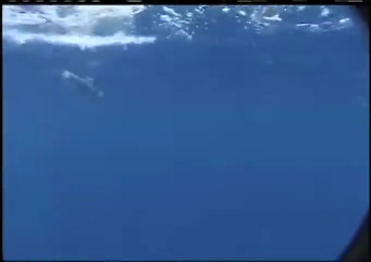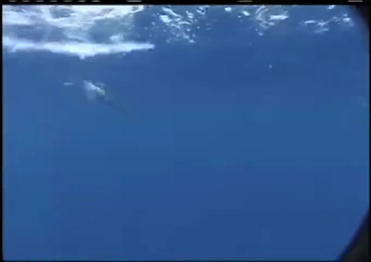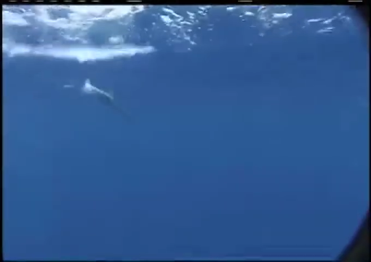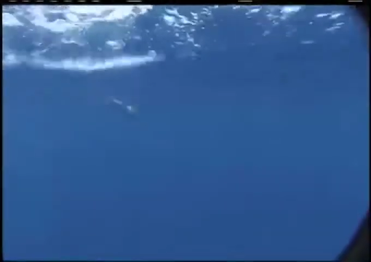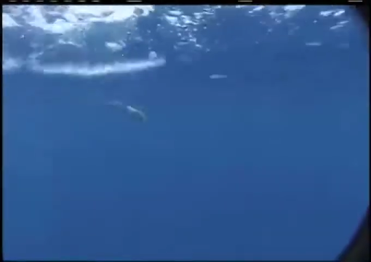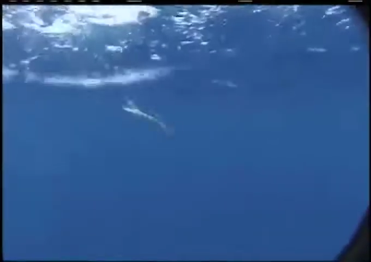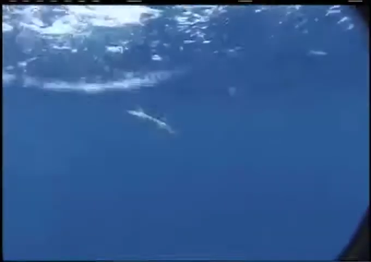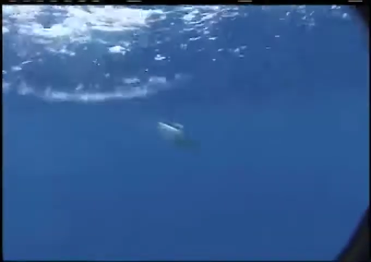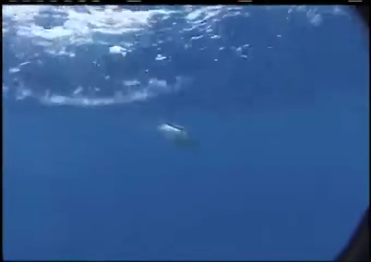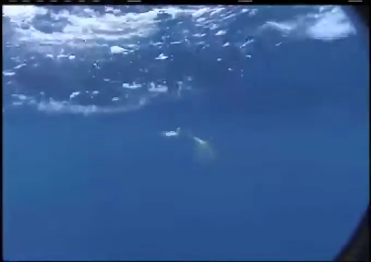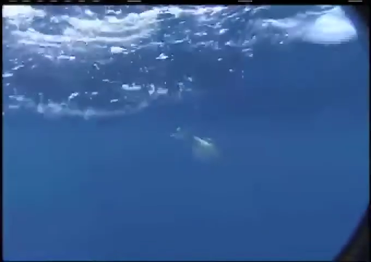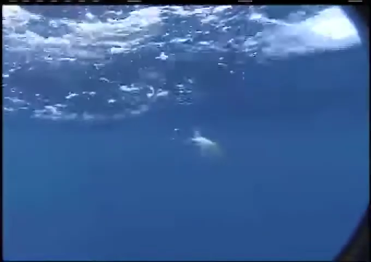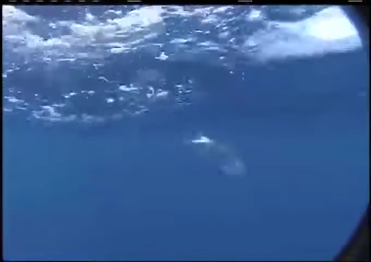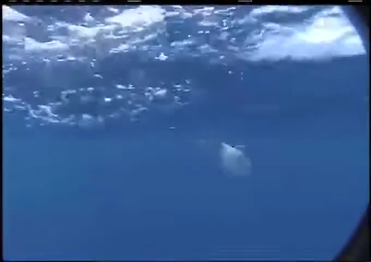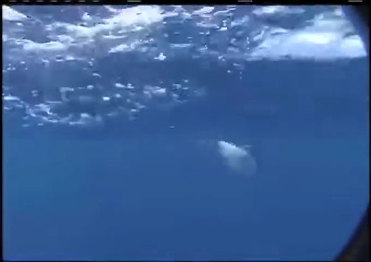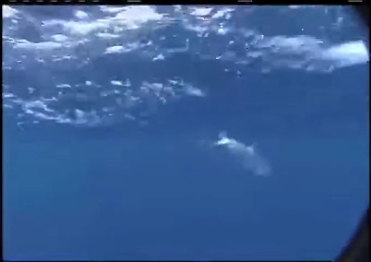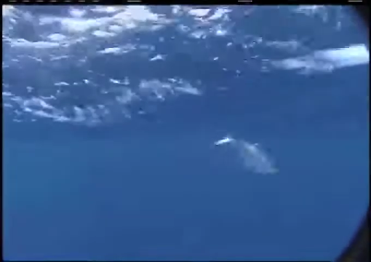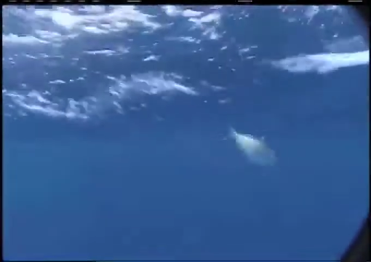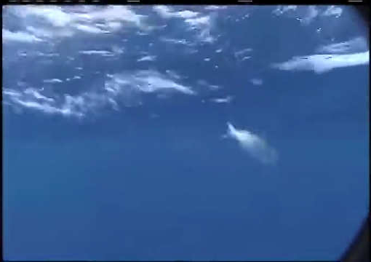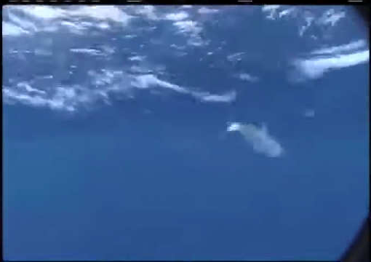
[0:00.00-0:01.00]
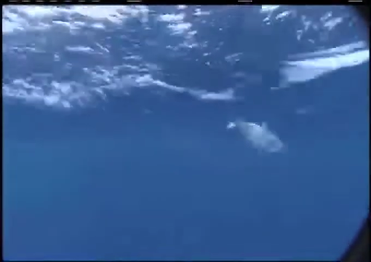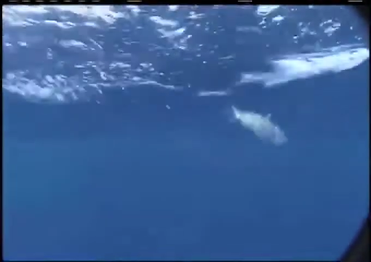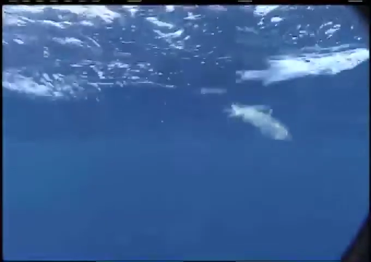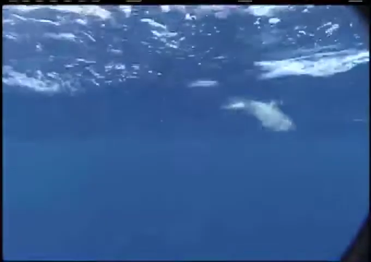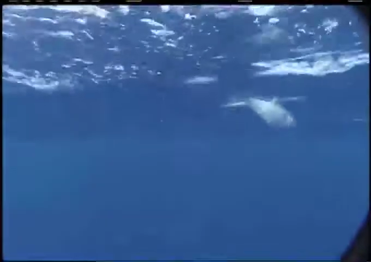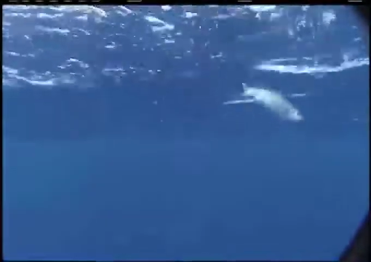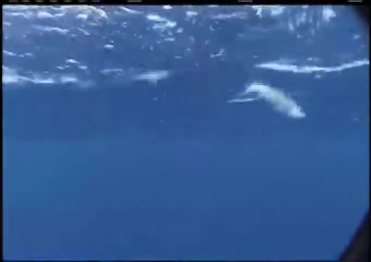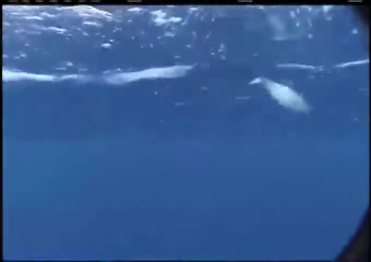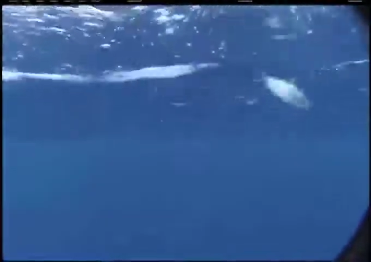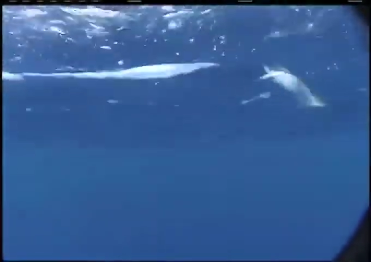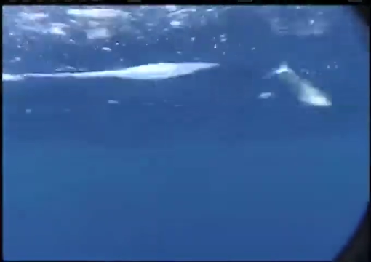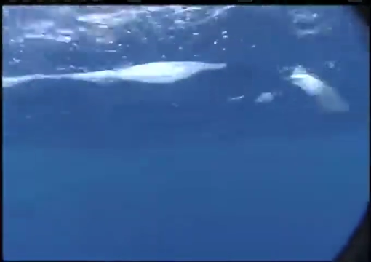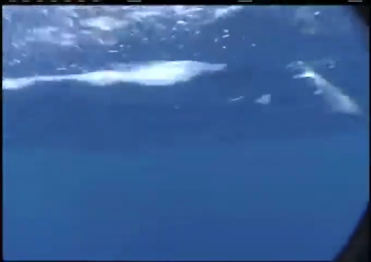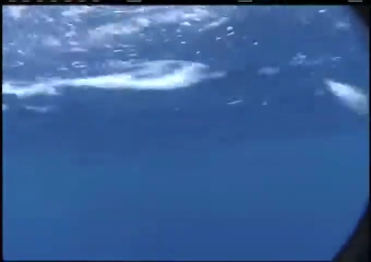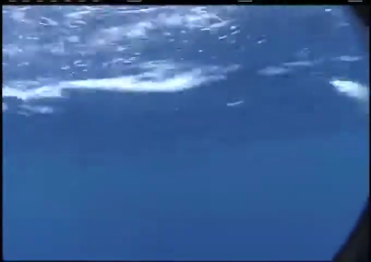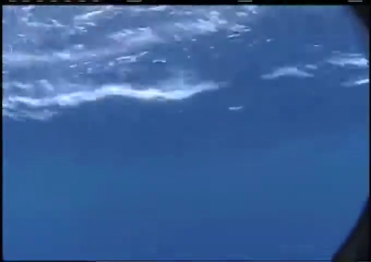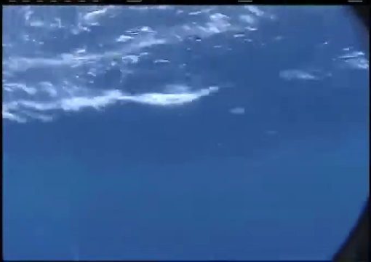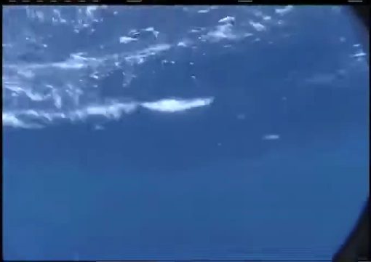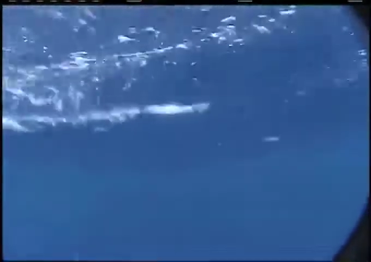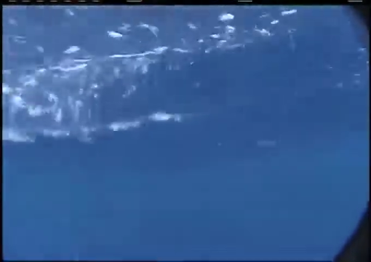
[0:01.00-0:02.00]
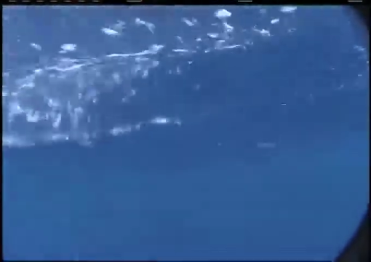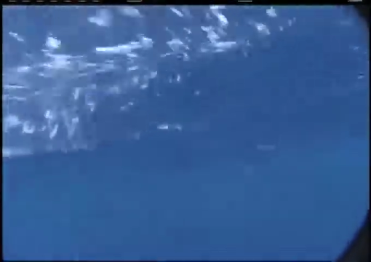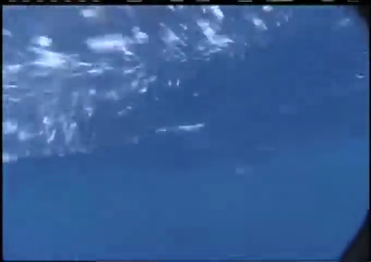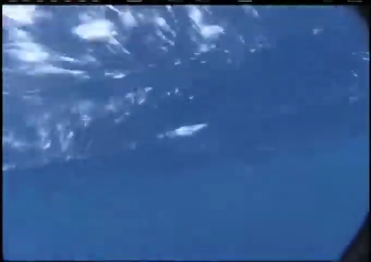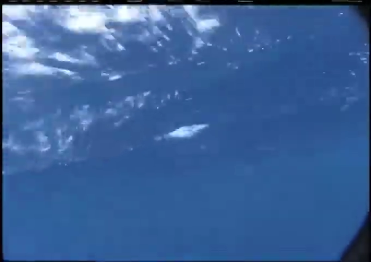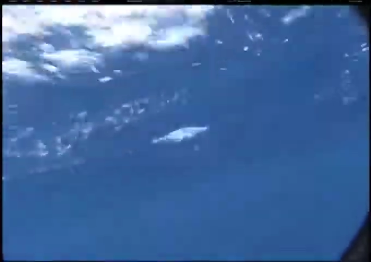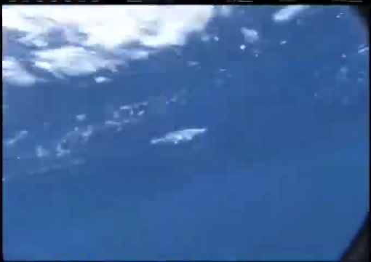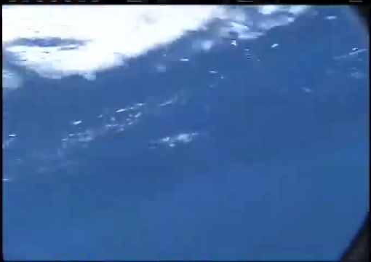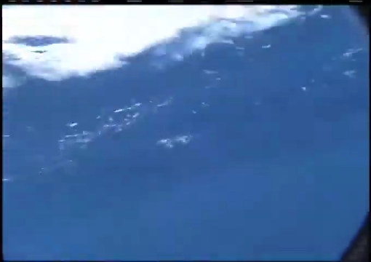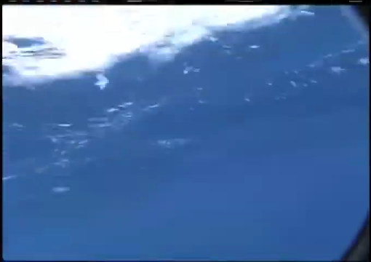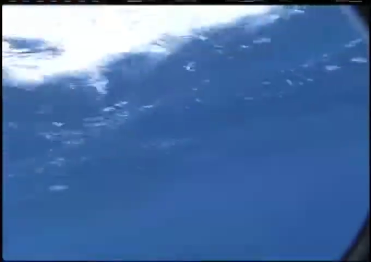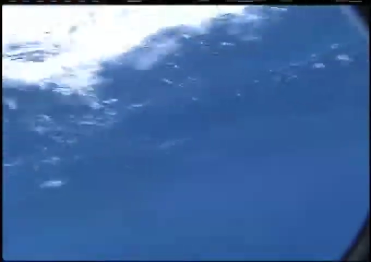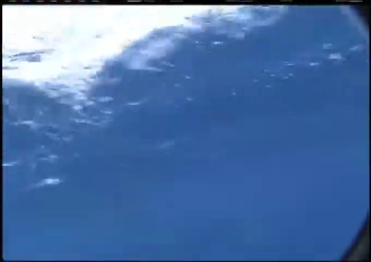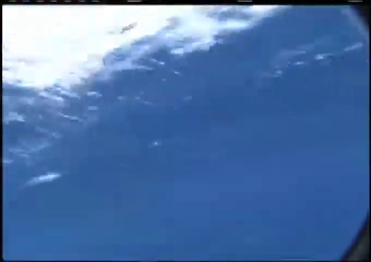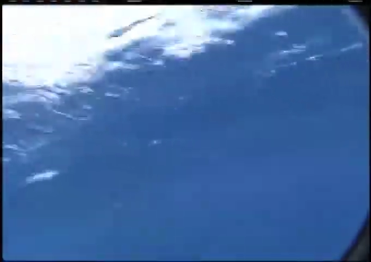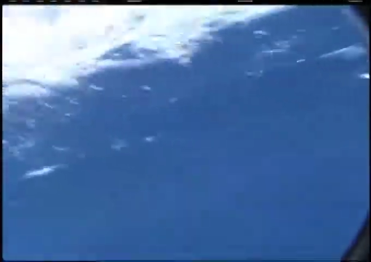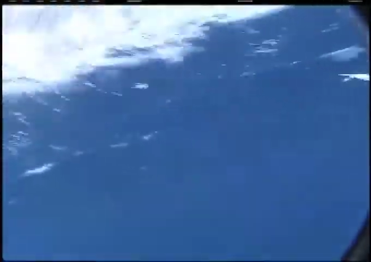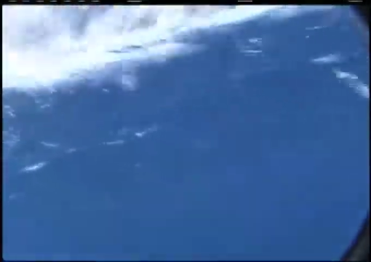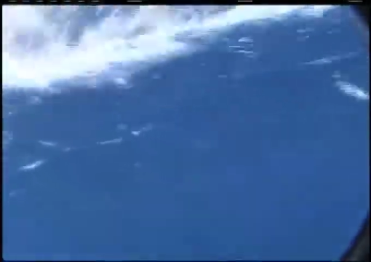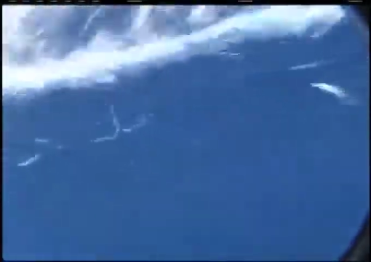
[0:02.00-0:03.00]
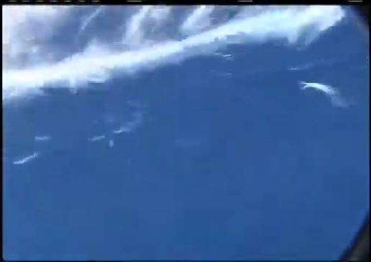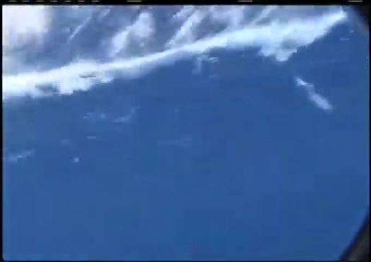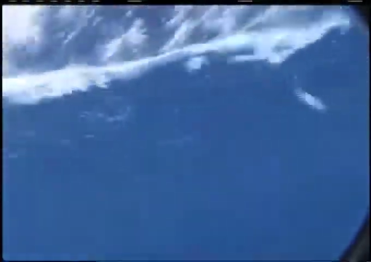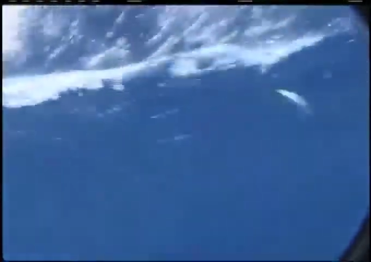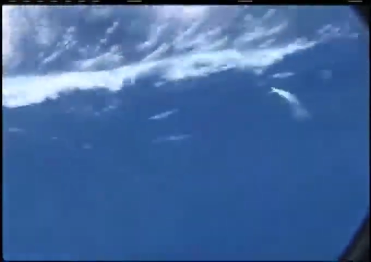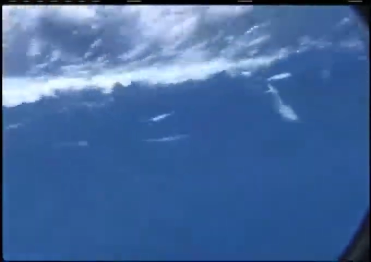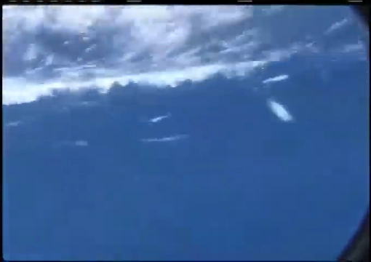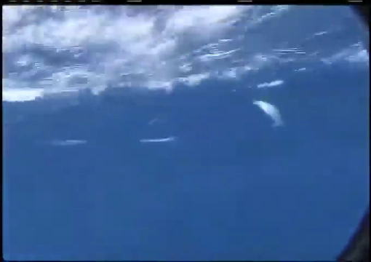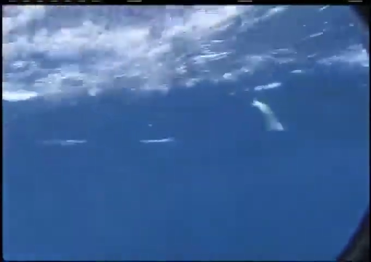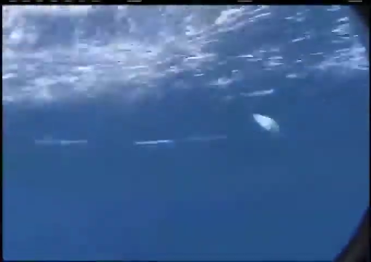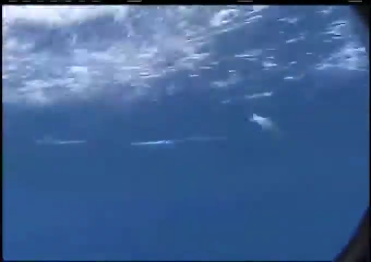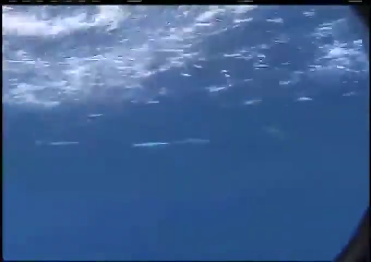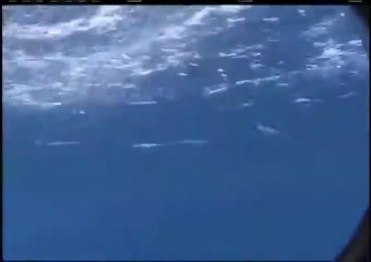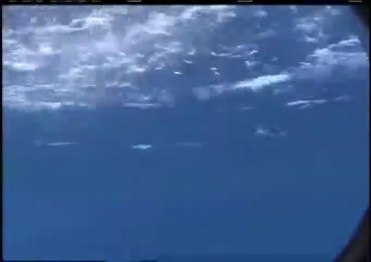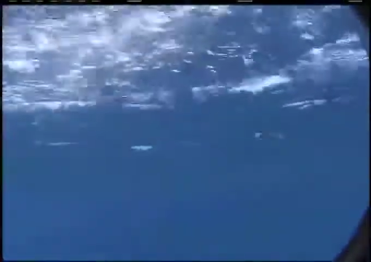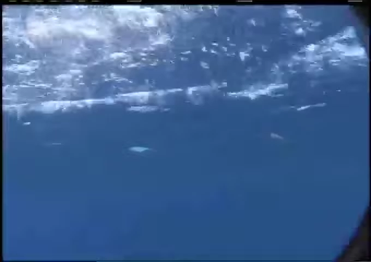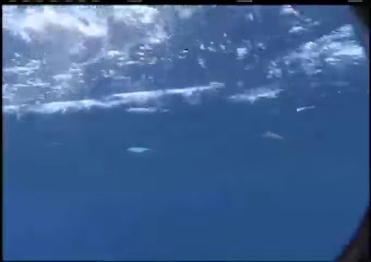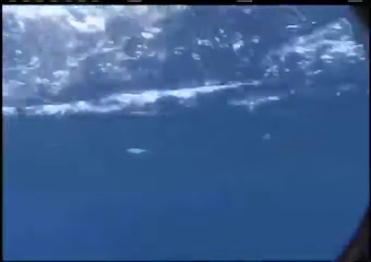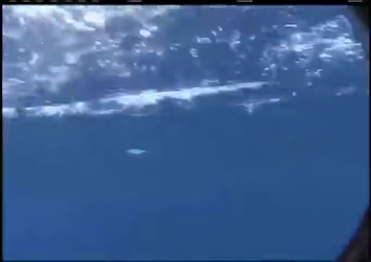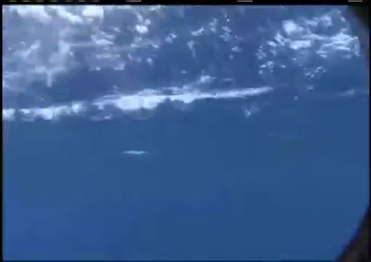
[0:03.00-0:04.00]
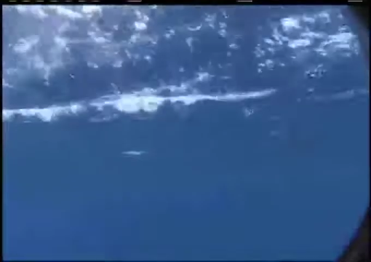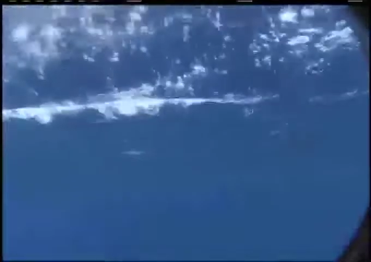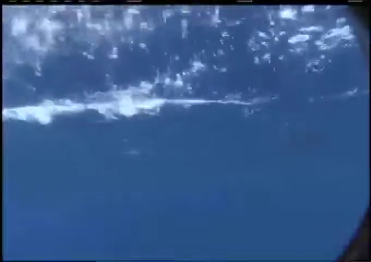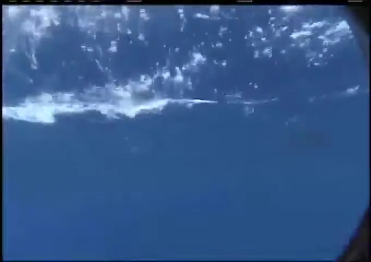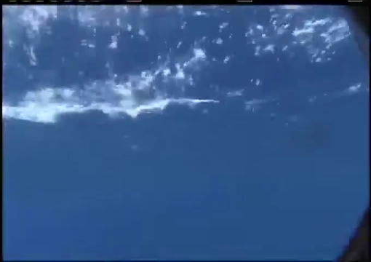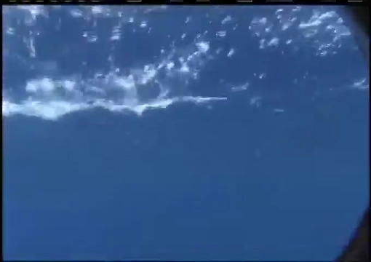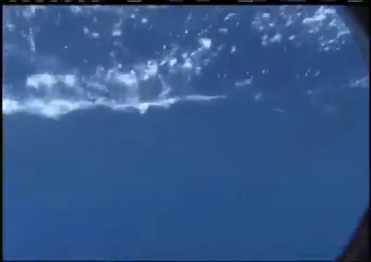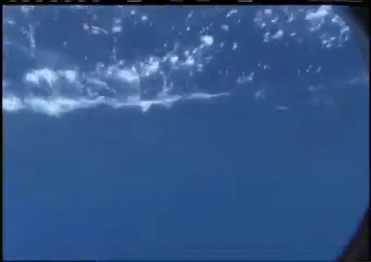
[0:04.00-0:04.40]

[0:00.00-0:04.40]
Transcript: (no speaker visible)